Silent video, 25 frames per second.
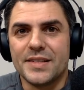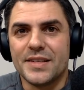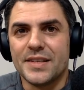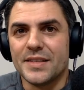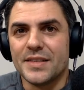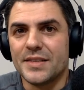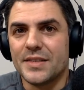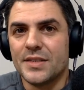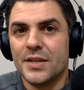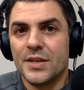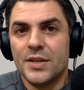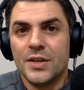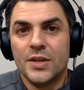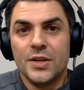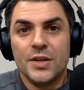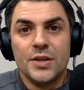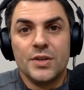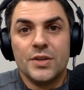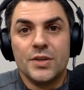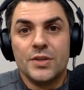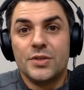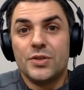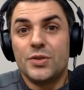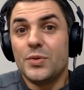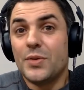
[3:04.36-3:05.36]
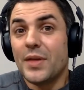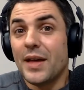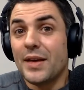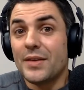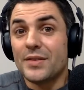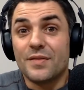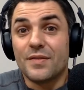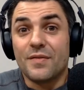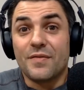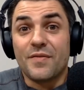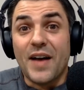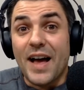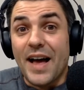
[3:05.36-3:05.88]
since
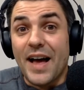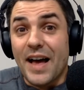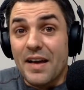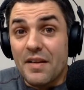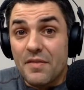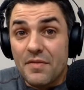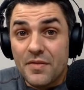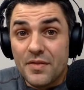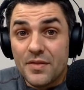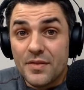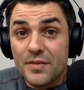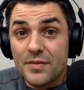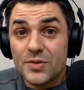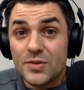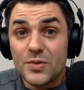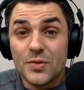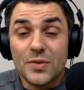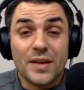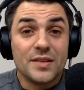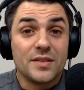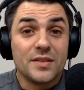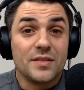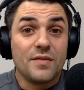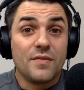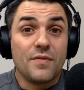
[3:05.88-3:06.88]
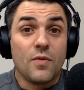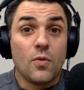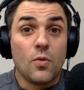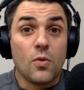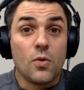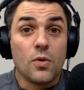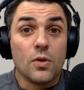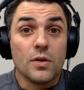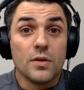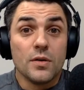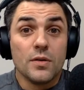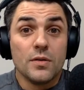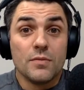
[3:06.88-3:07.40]
2005,
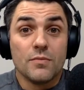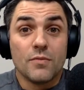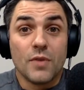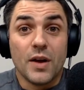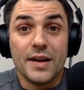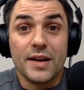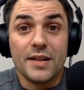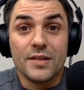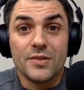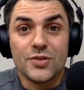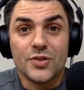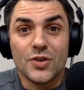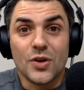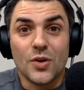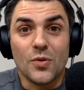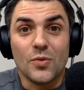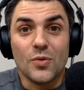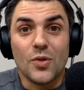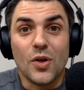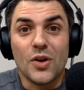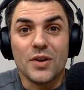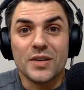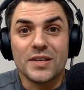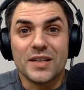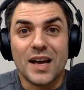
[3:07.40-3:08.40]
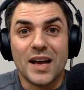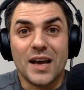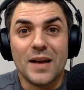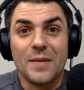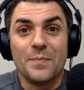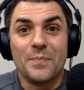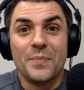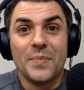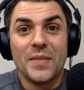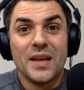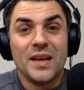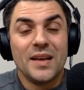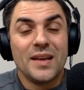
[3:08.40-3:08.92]
2004, right? So a long
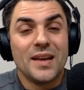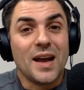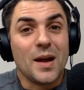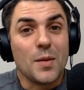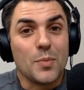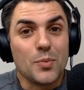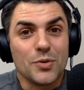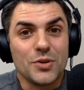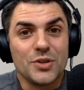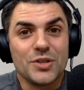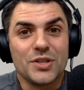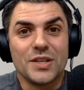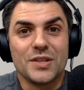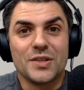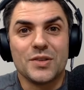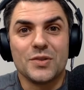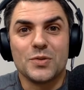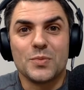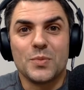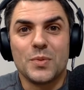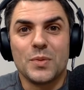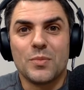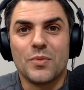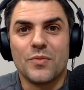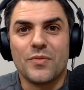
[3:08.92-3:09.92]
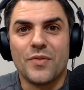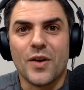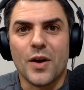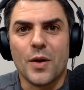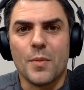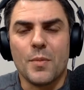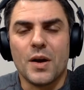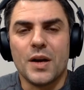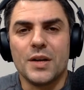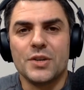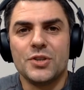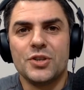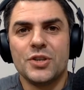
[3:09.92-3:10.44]
time. I appreciate those people very
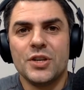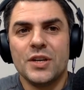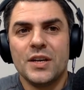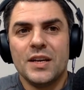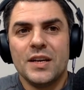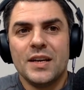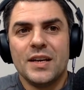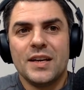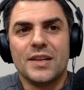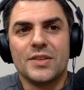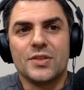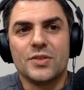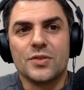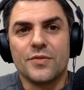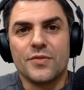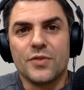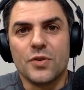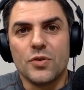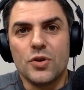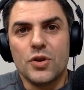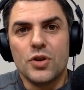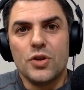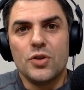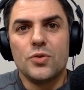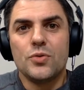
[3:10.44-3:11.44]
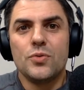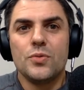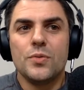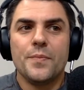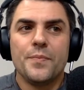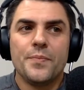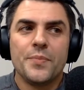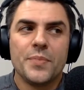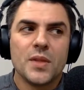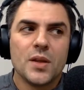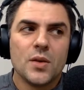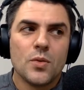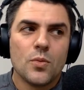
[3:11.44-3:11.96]
much. And so if you're new,
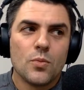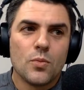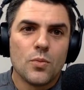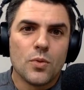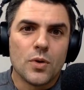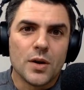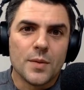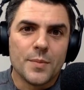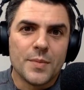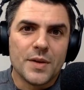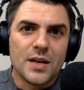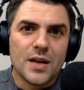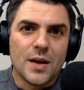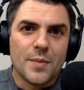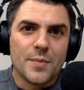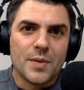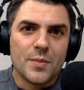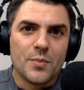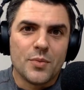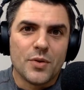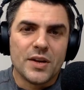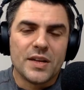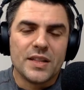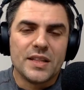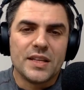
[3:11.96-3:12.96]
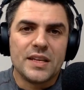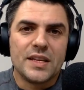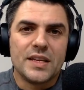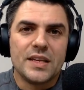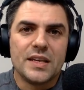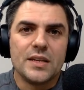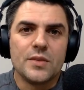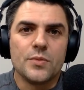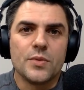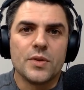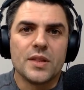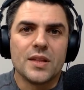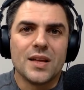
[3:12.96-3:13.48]
we're going to be coming bringing the
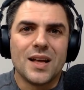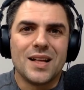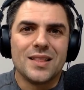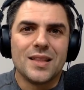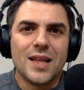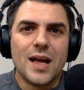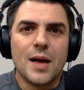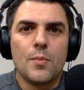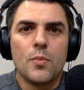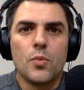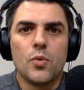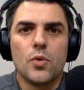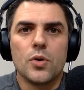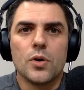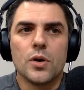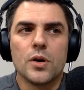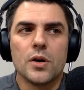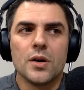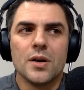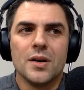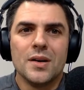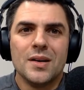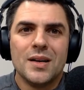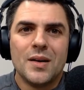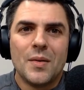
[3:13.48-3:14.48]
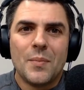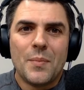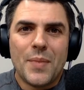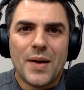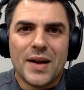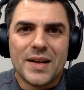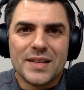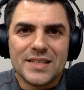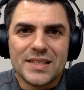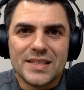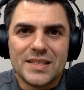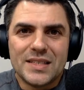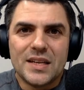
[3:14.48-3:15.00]
heat with a lot more
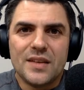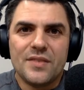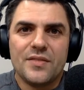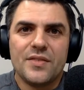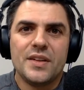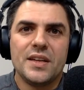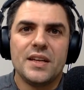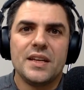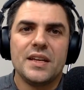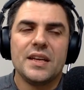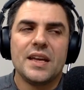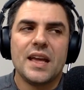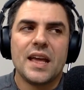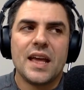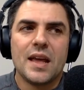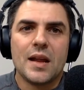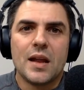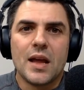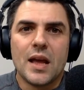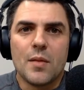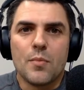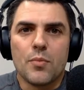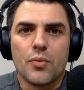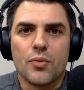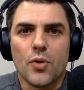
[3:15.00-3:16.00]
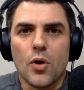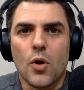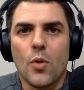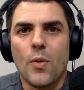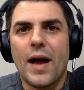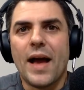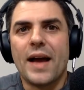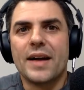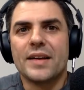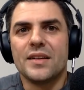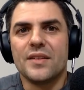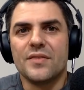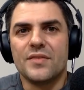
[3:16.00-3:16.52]
positivity and, and
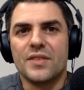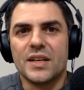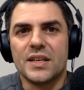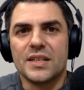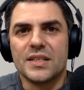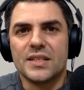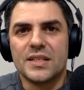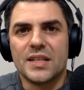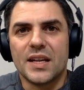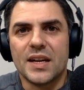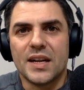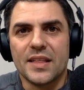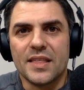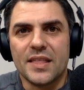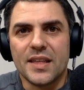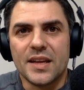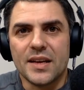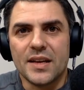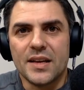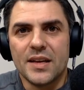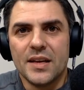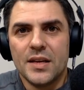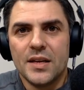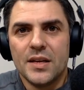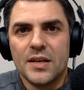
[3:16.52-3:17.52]
proactiveness that I think